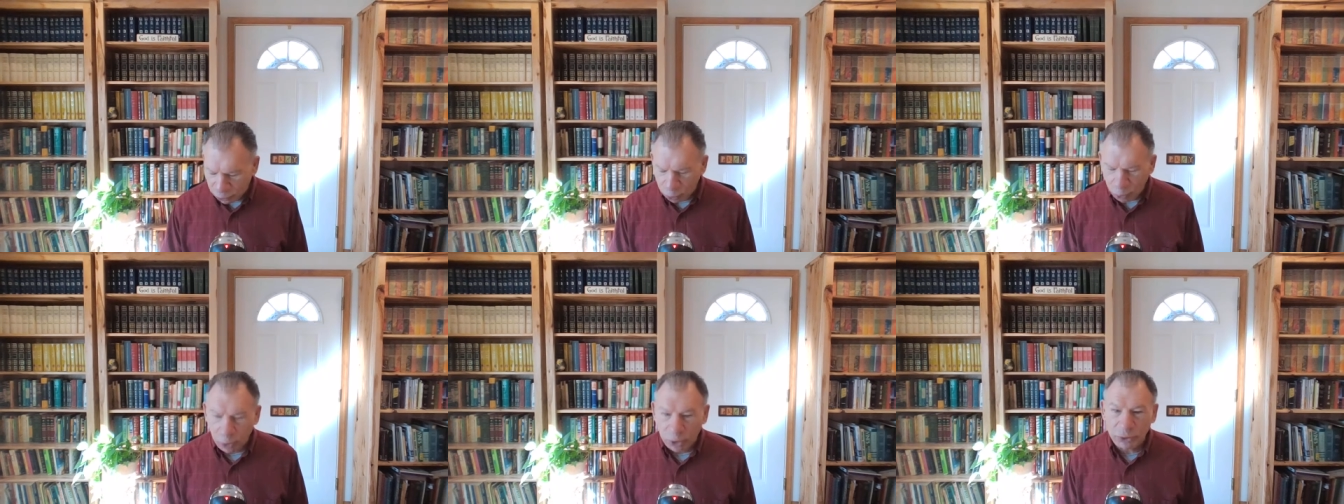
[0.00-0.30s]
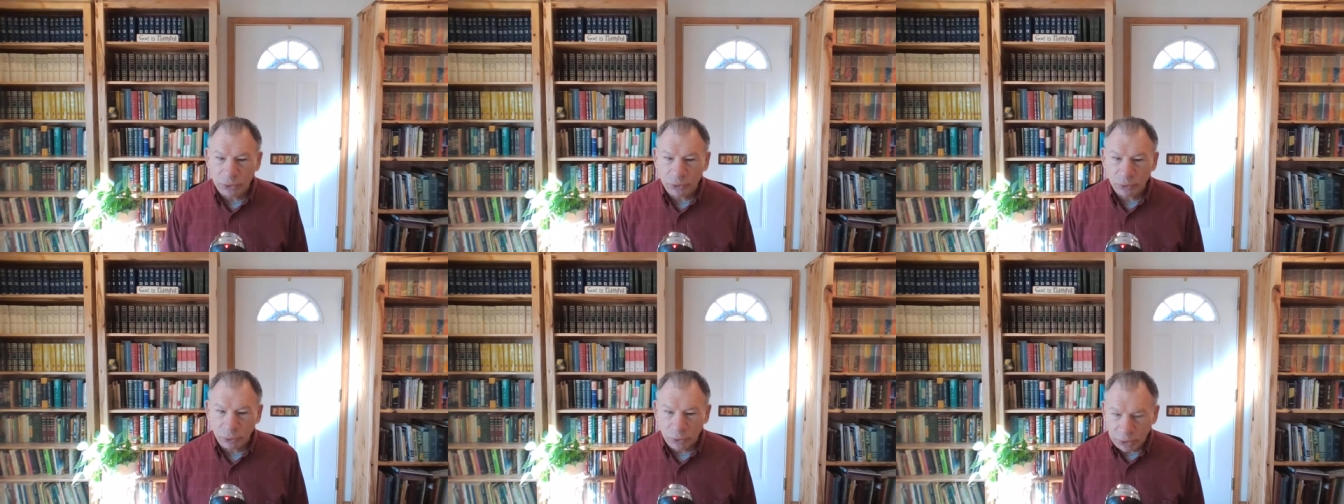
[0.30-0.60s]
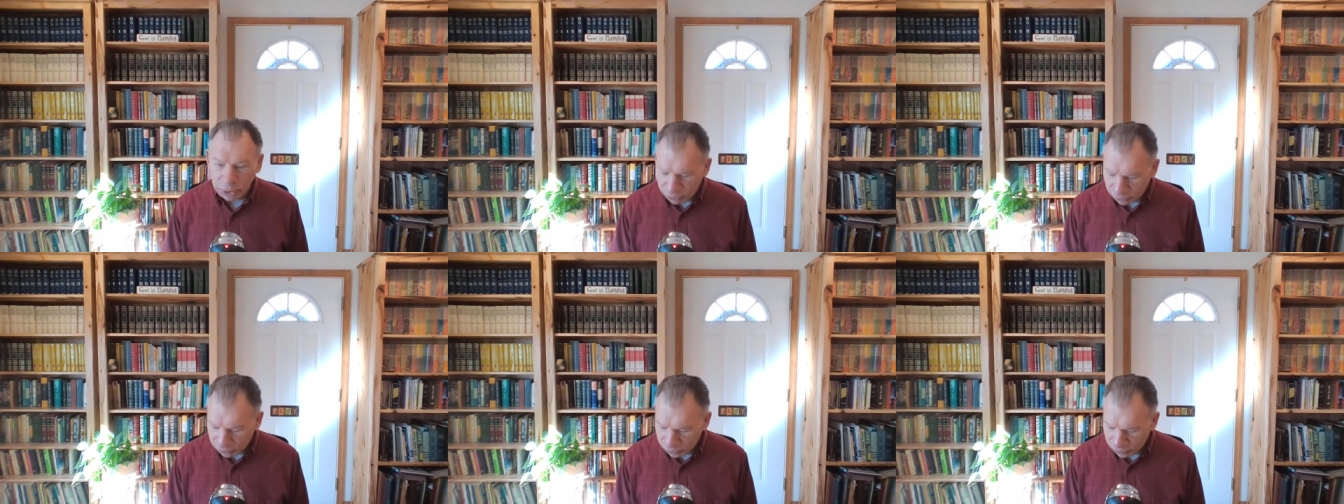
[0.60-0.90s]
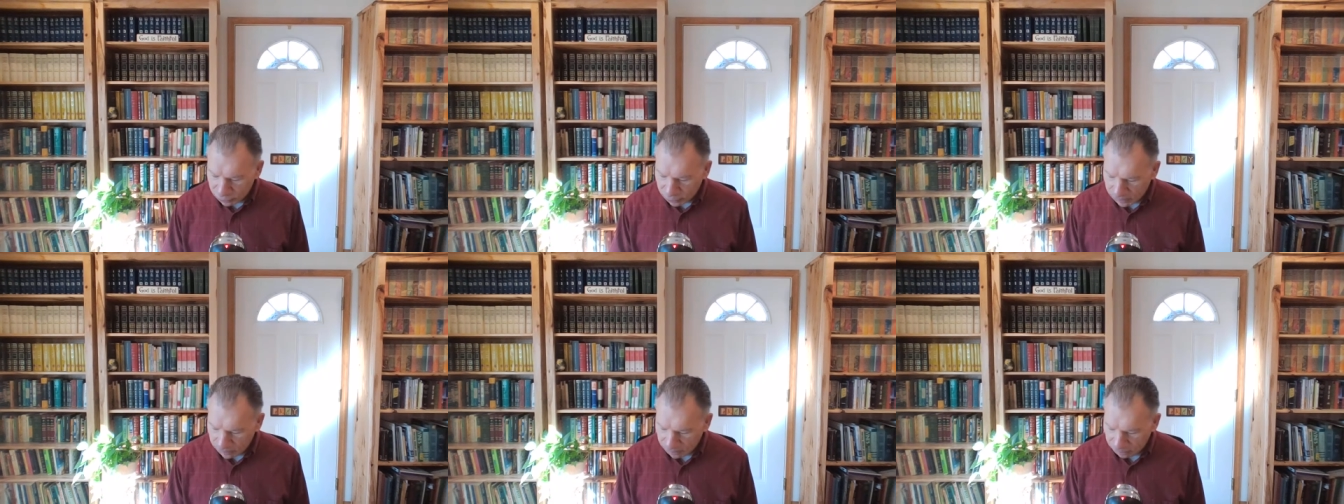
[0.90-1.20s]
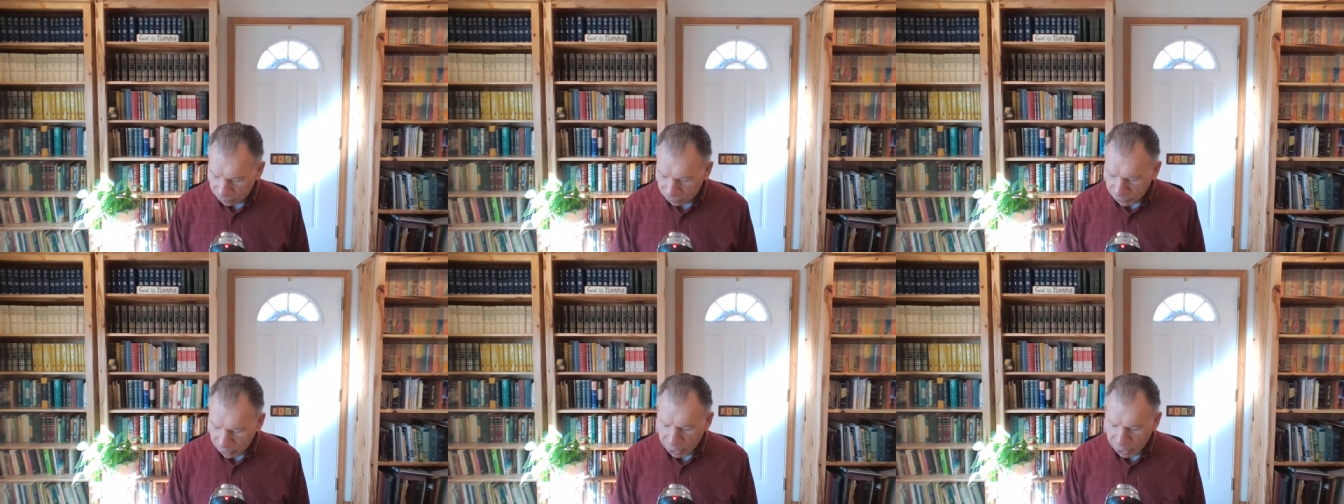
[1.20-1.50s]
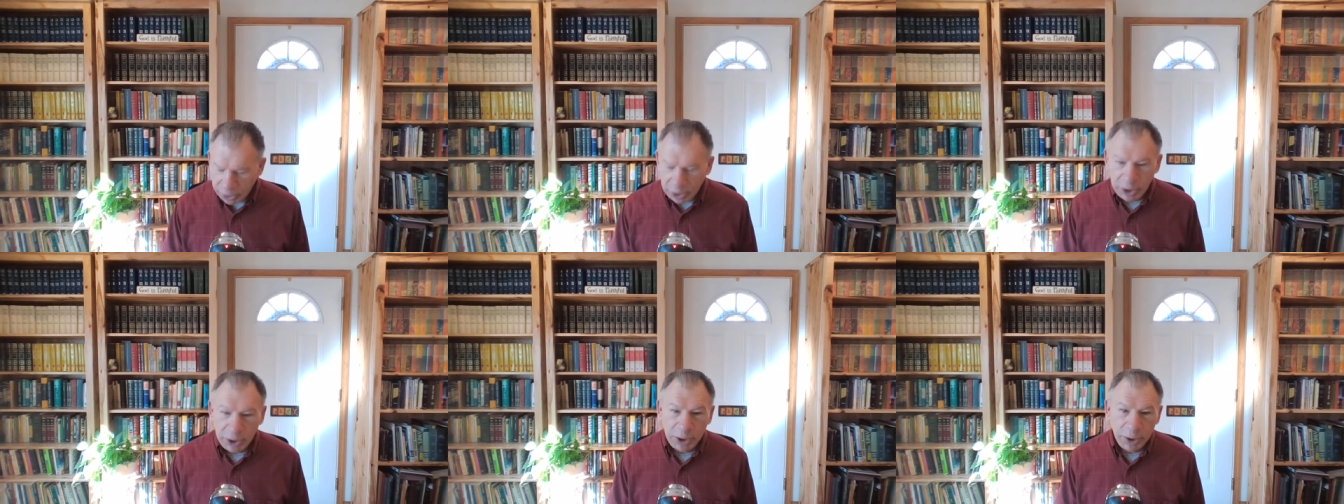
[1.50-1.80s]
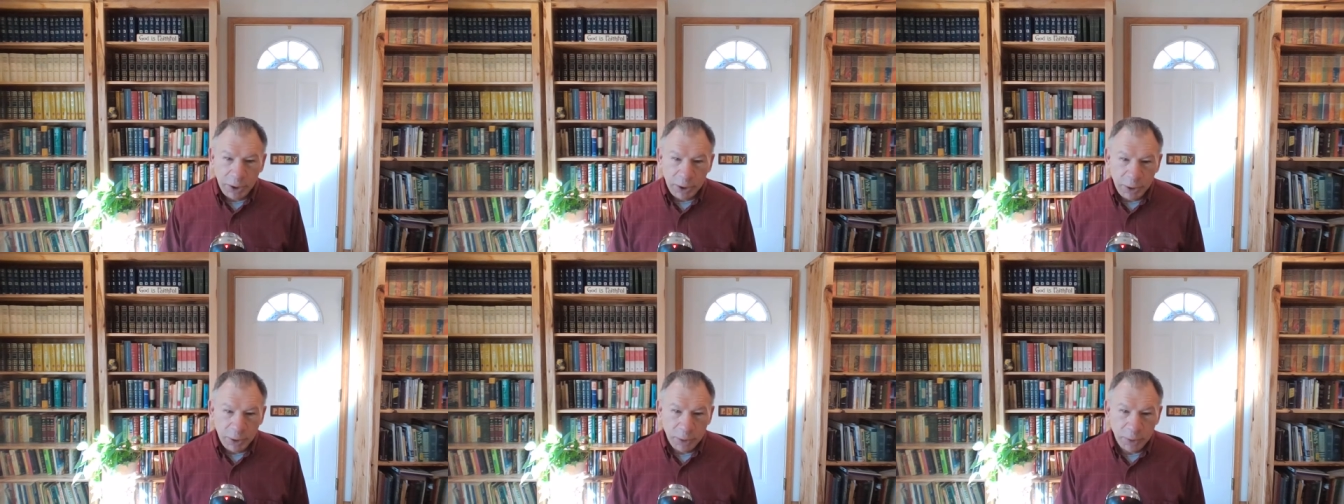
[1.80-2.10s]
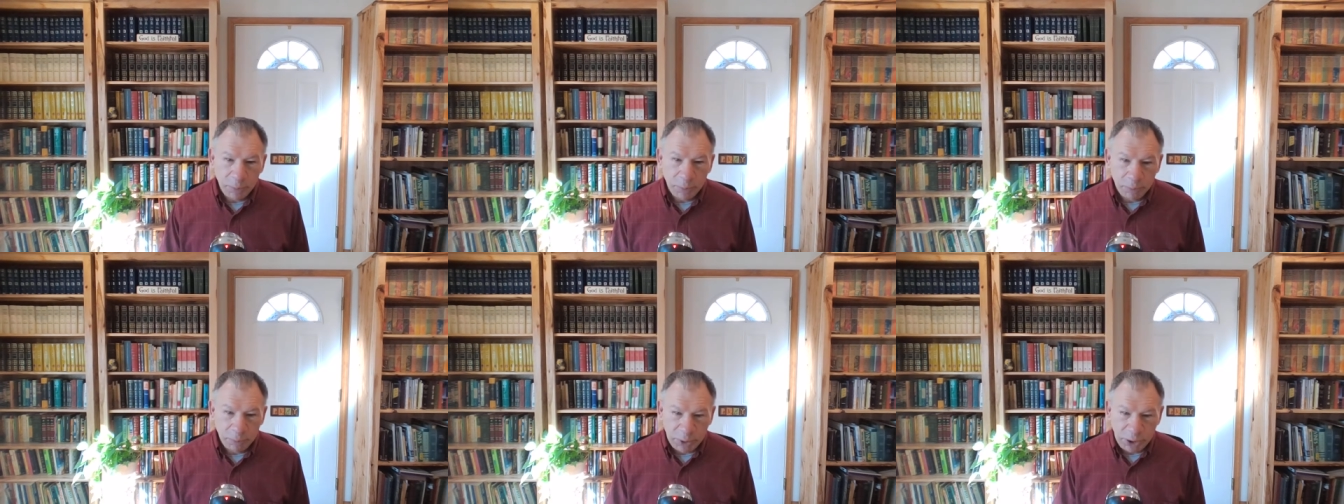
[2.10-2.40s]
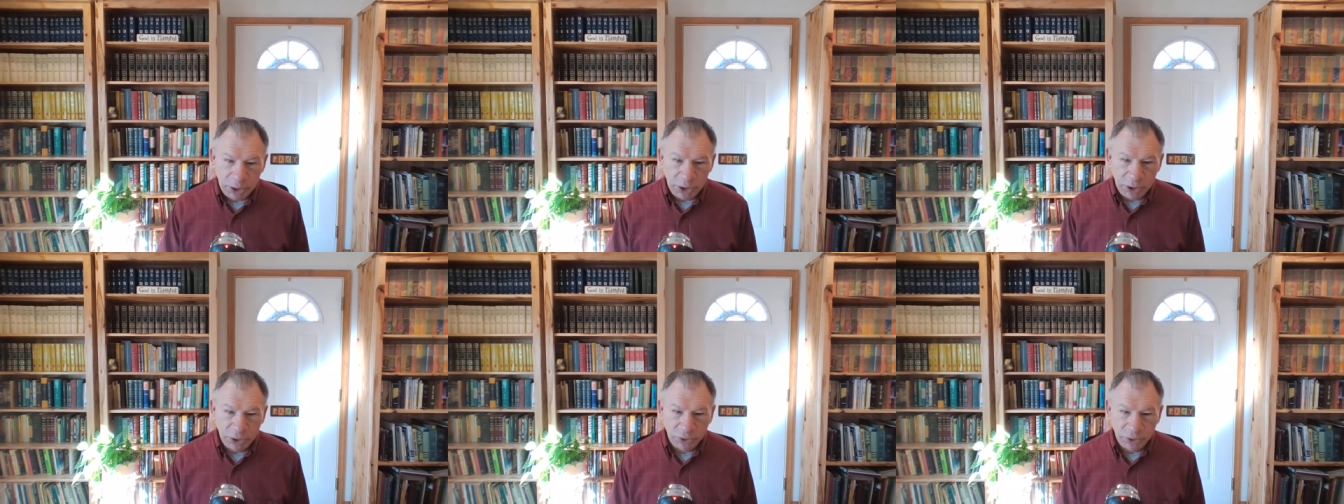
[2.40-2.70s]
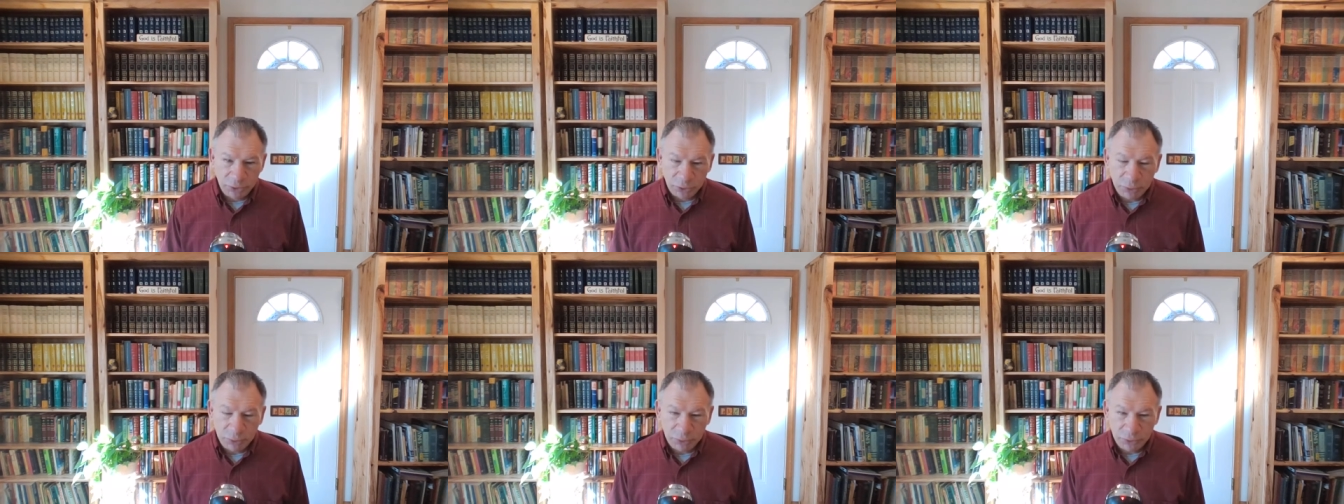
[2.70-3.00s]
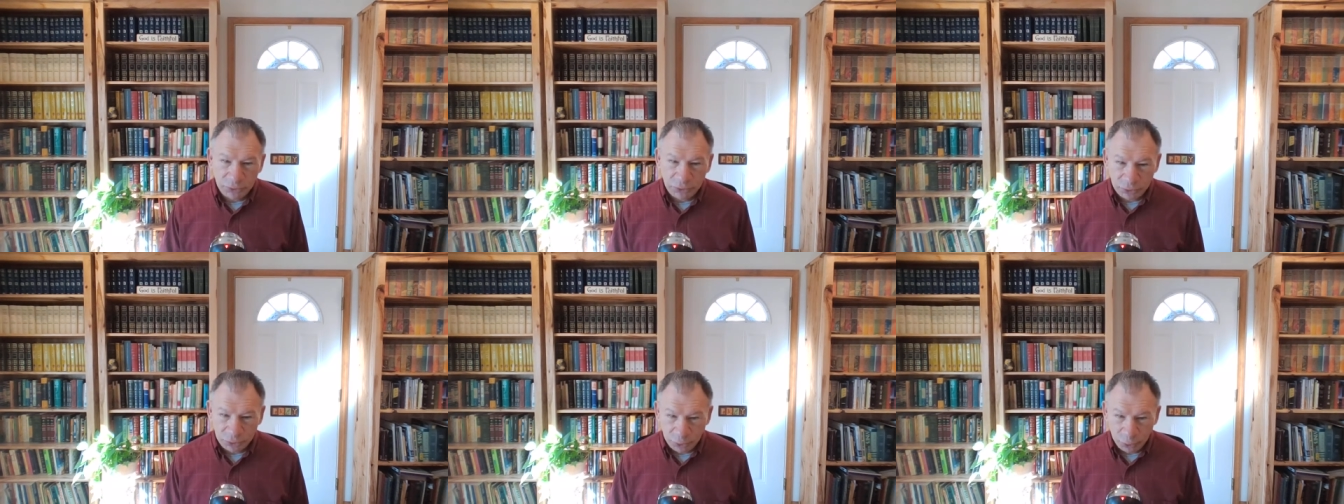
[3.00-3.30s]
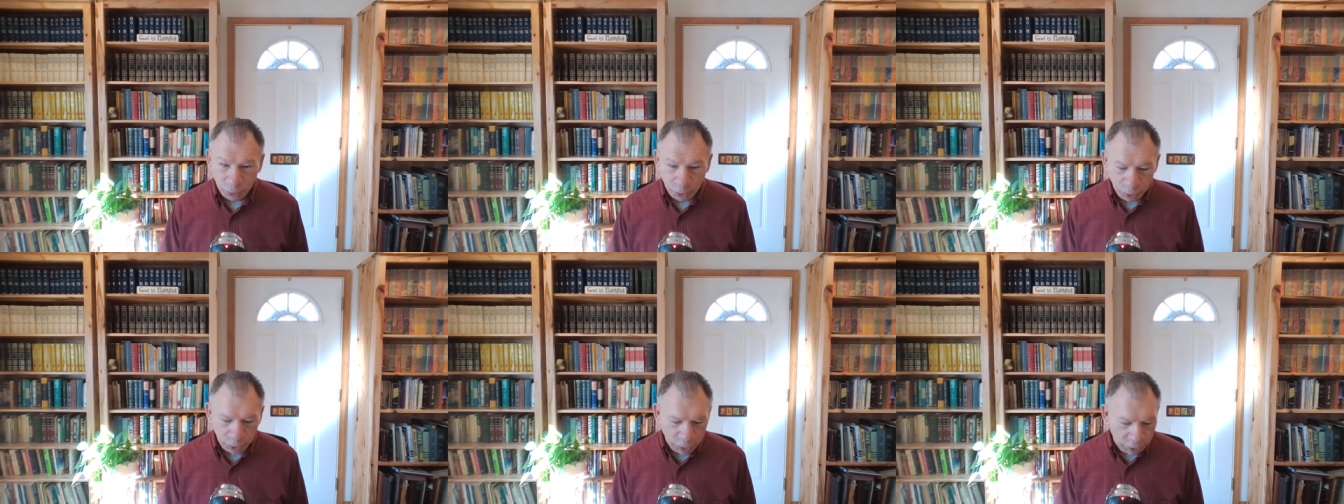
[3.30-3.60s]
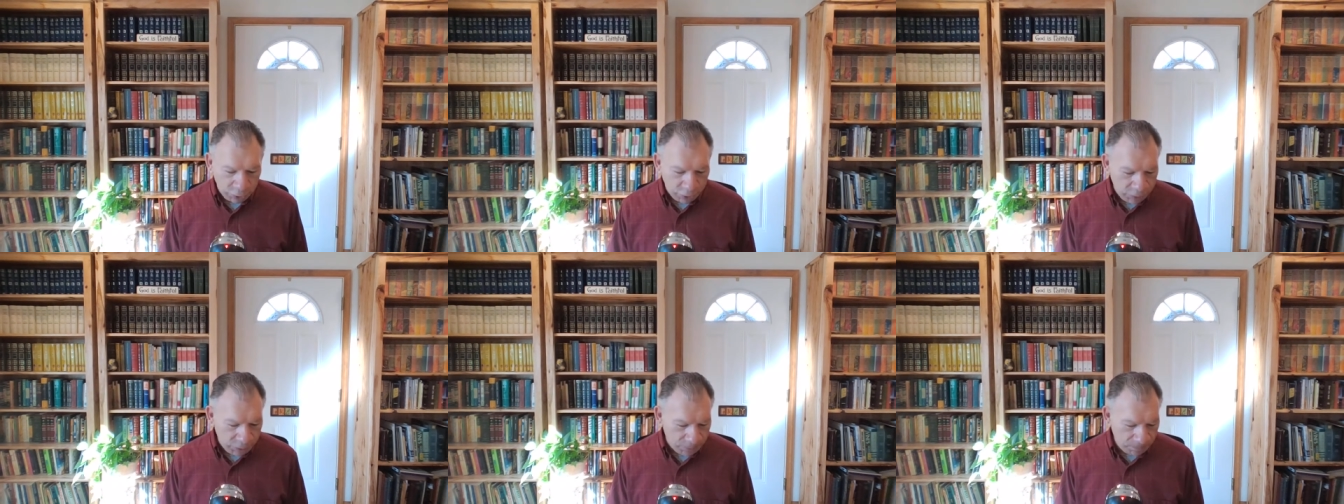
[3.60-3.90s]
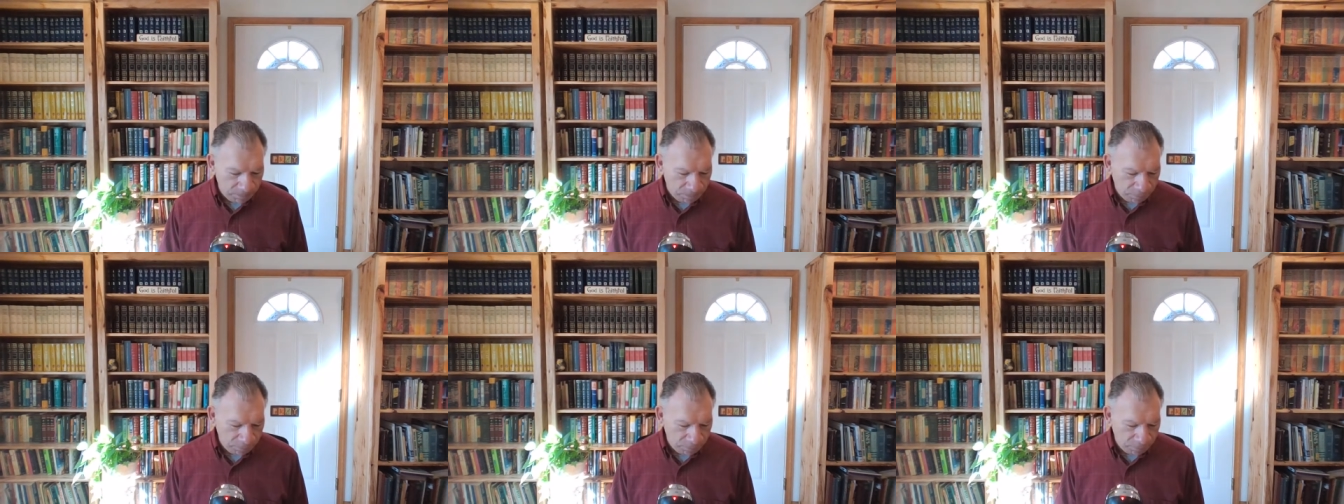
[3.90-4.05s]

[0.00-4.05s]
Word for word: one twenty two. Be ye doers of the word,